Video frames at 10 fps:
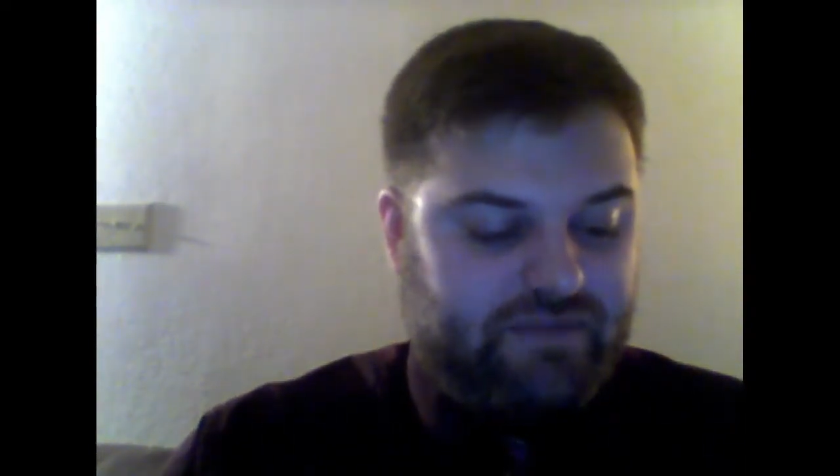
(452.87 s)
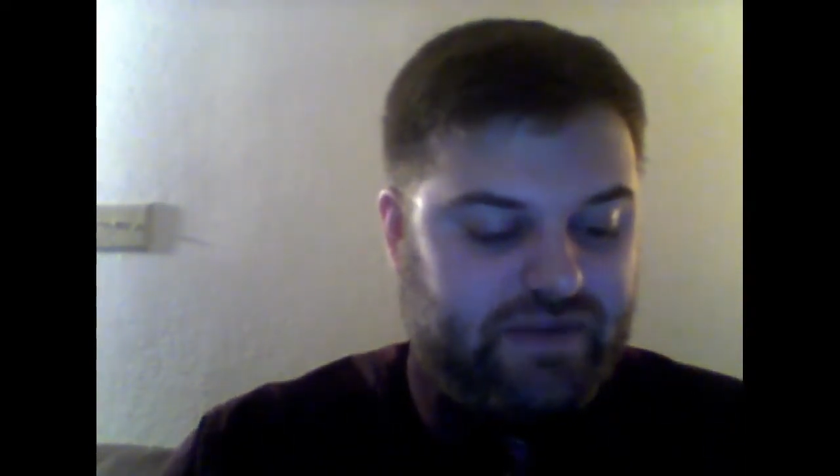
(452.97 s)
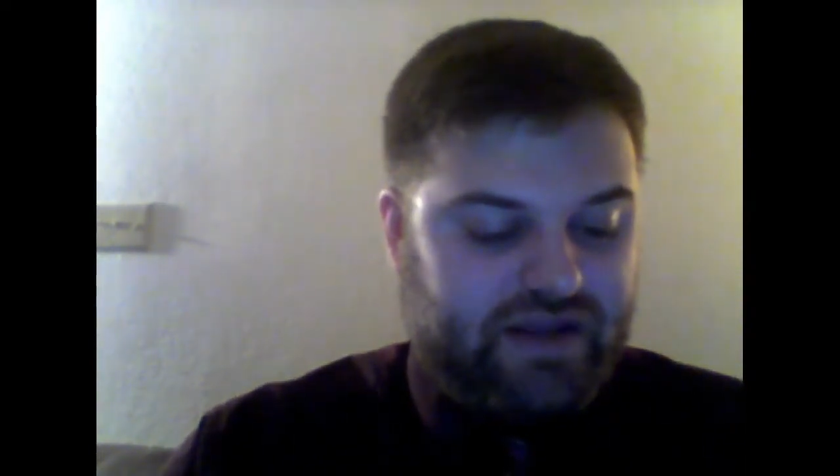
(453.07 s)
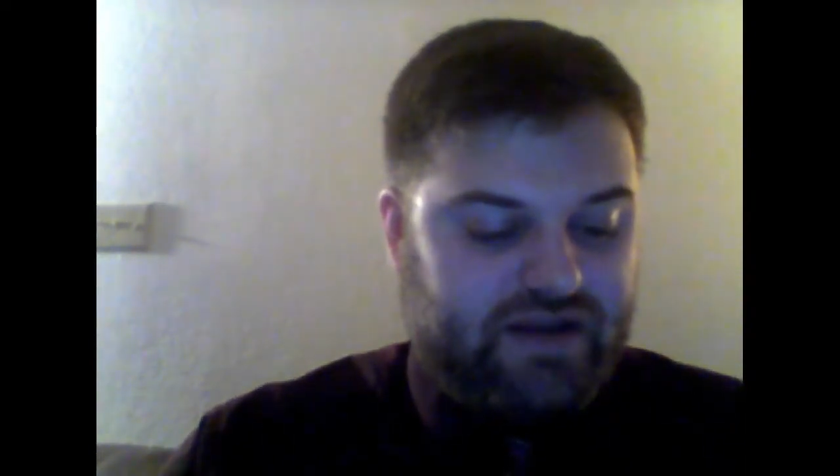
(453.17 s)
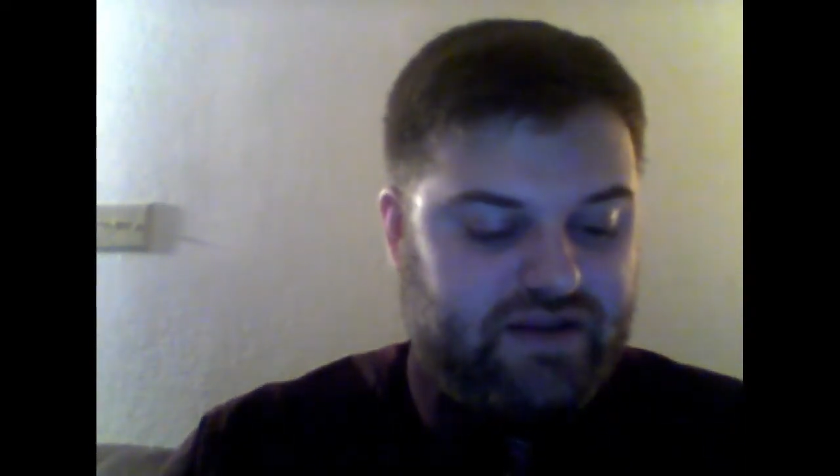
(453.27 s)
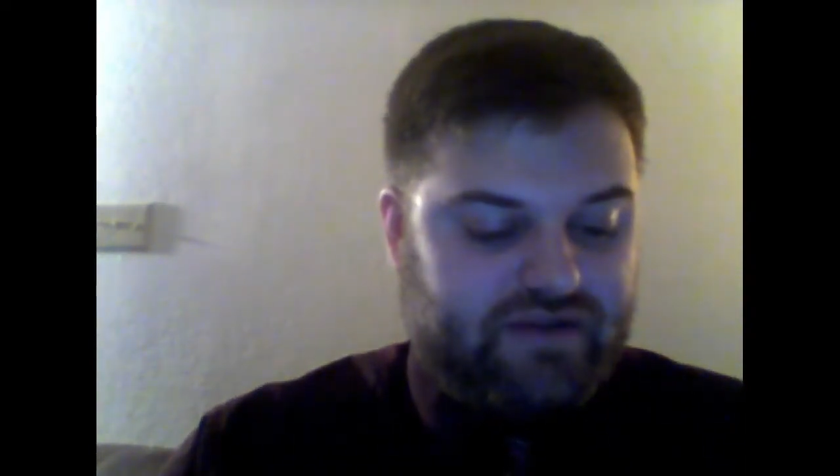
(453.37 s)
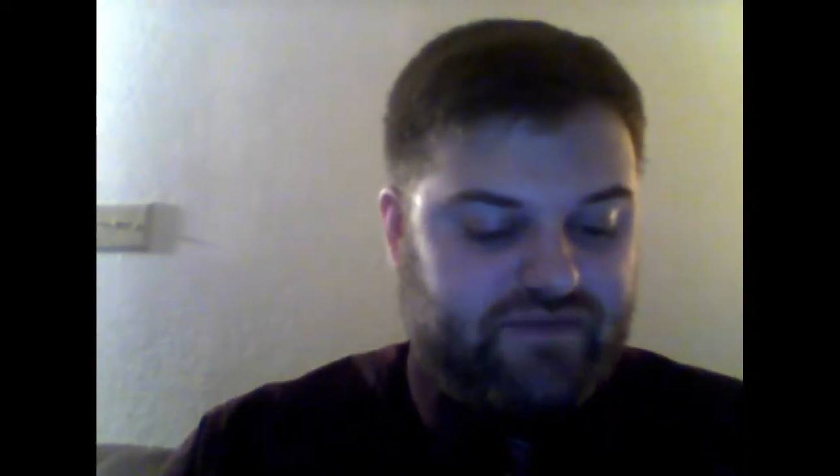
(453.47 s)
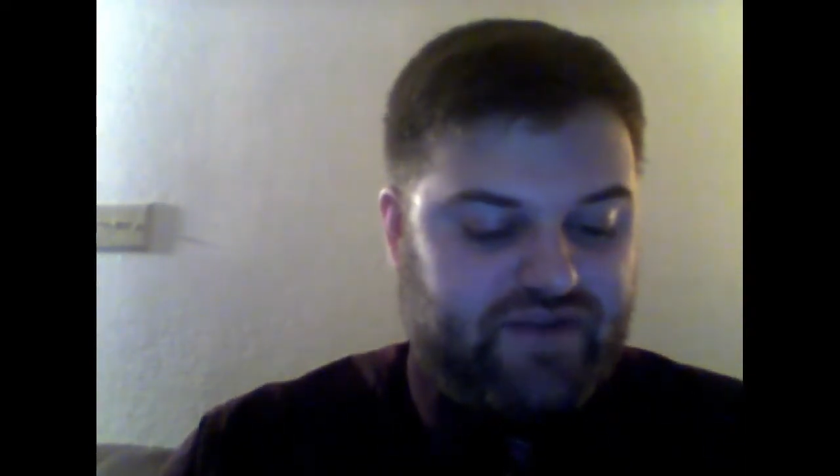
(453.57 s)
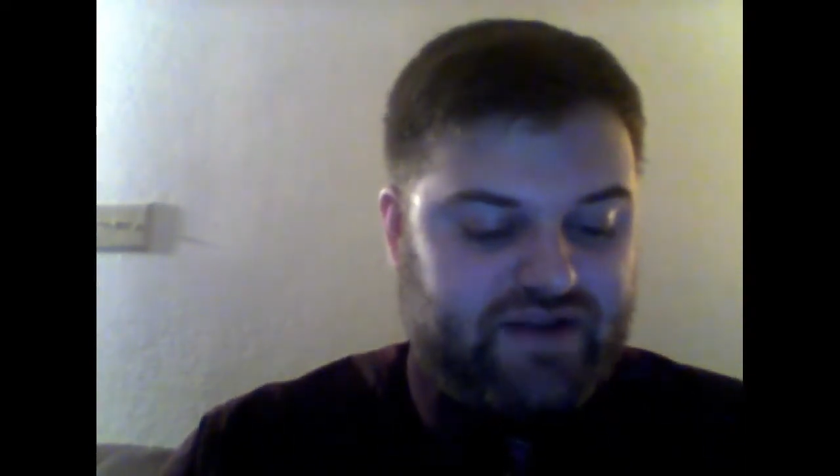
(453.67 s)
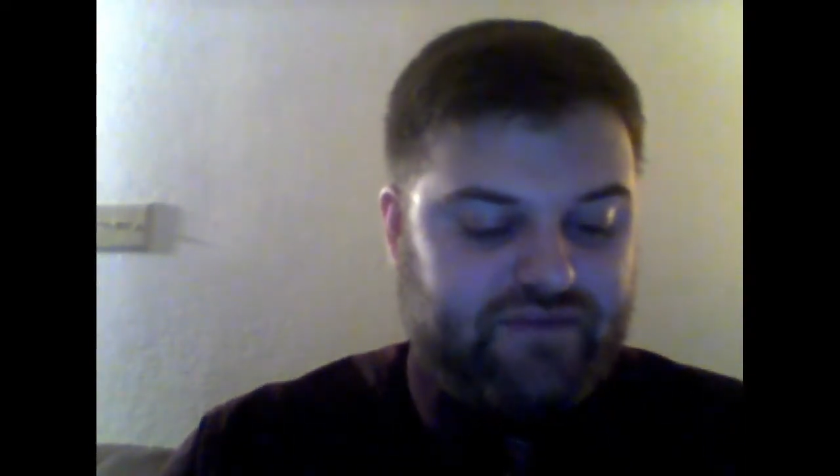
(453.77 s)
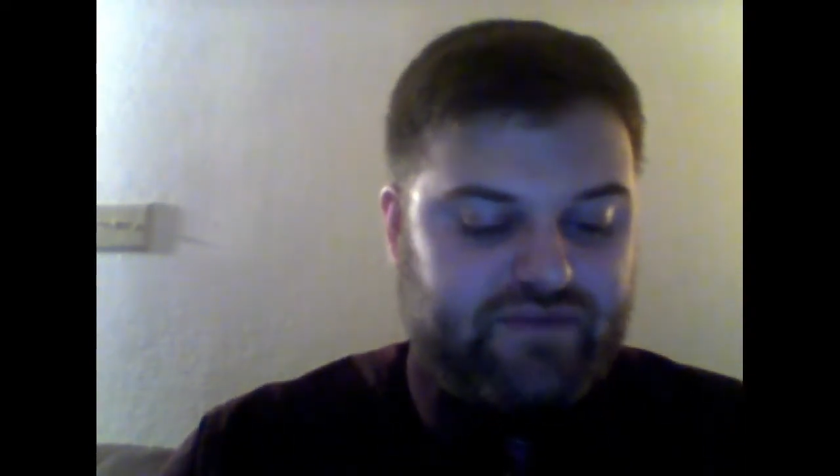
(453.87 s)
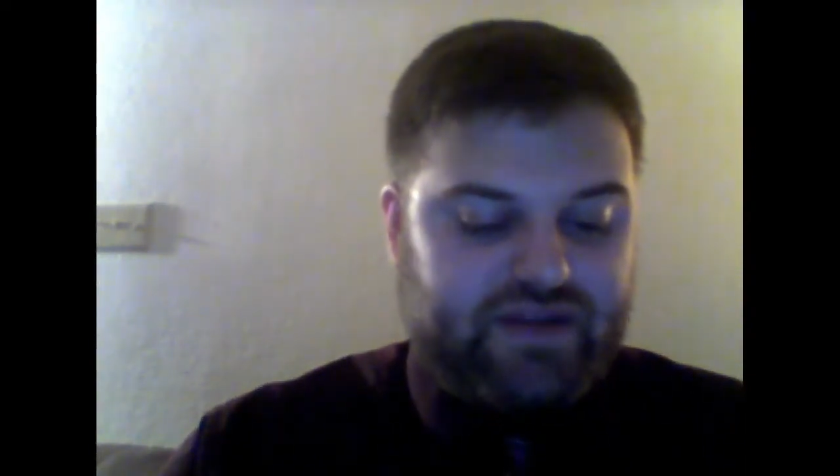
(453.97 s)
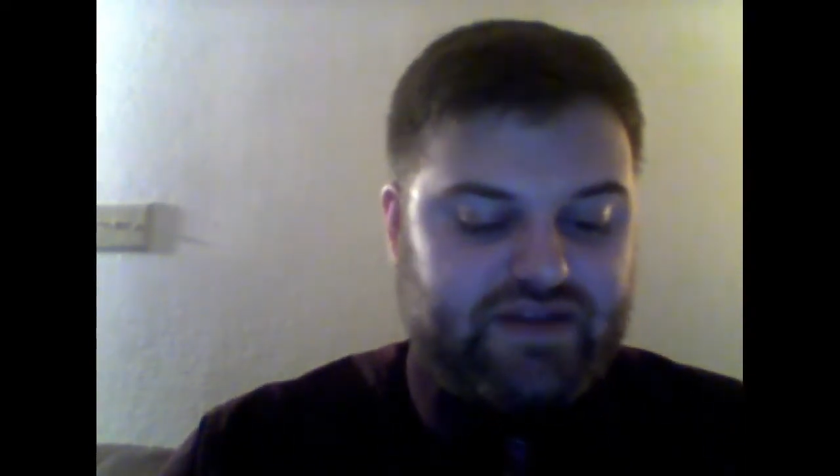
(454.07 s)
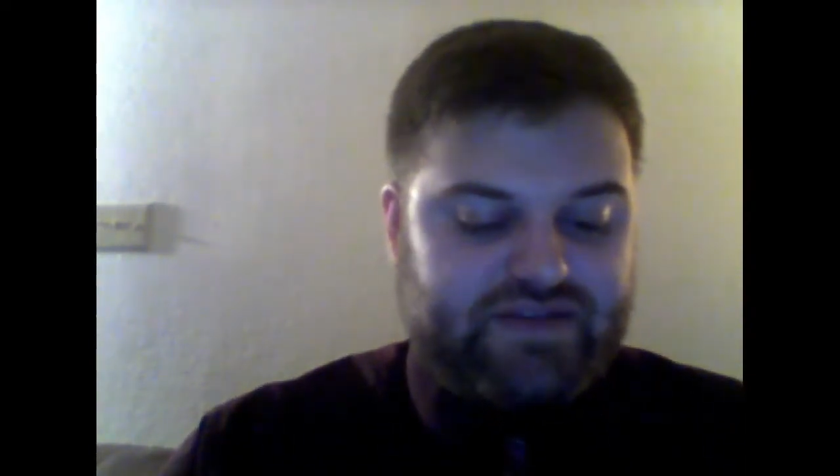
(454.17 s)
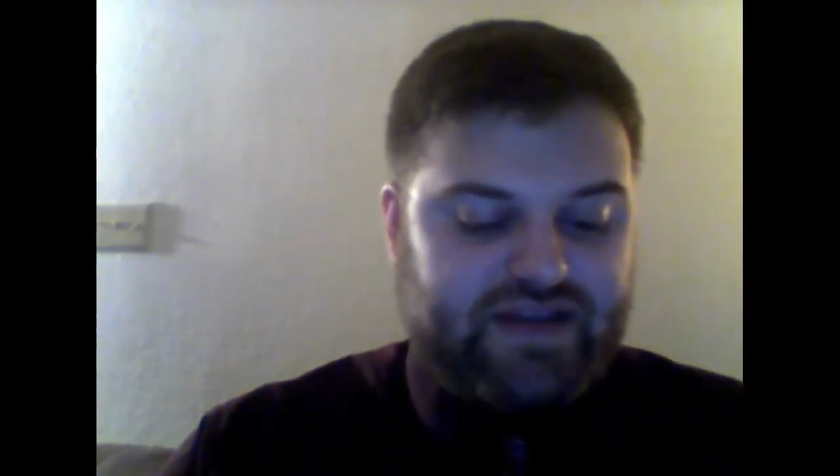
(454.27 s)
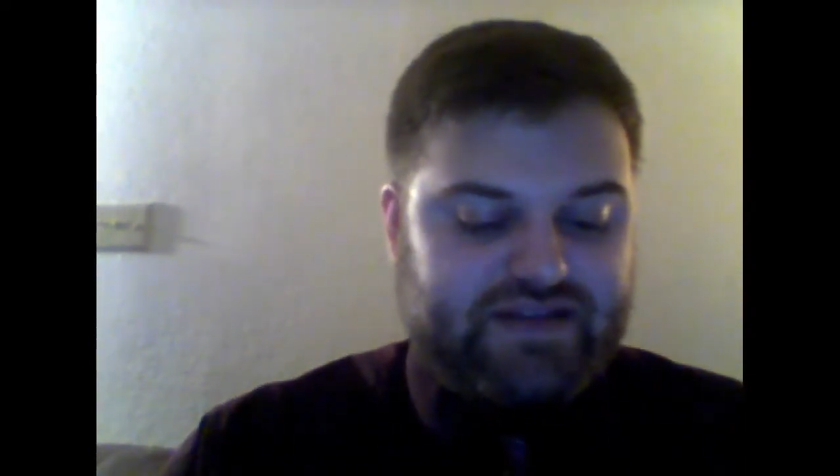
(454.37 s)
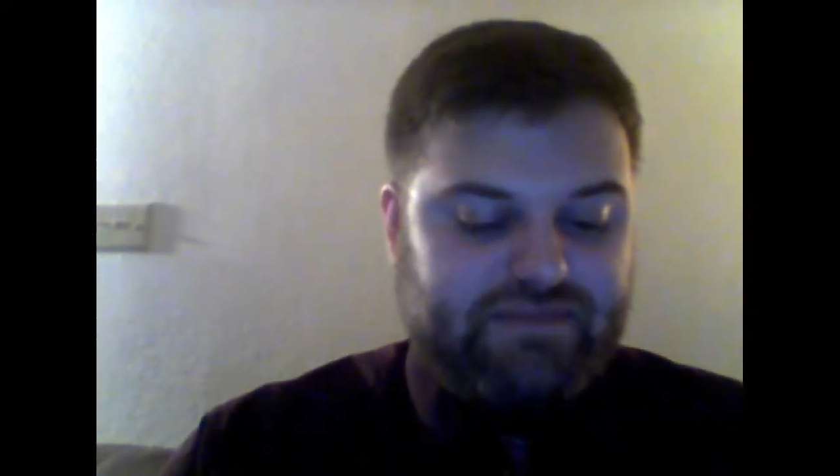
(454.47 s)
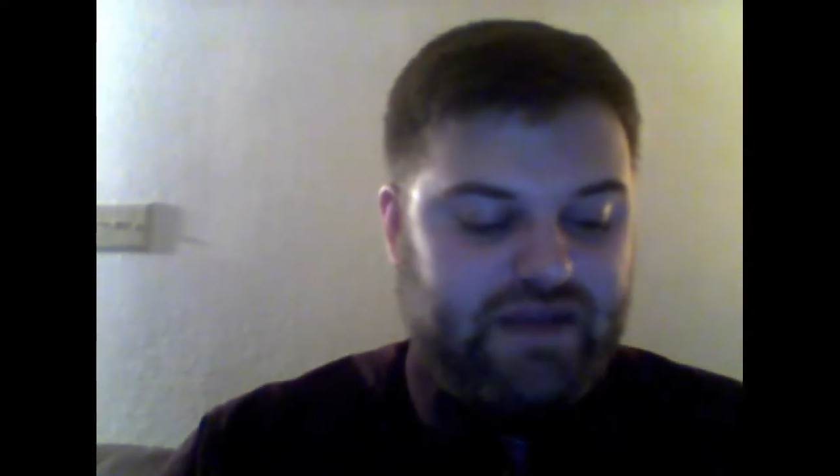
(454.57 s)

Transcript: plan is effectively assessed,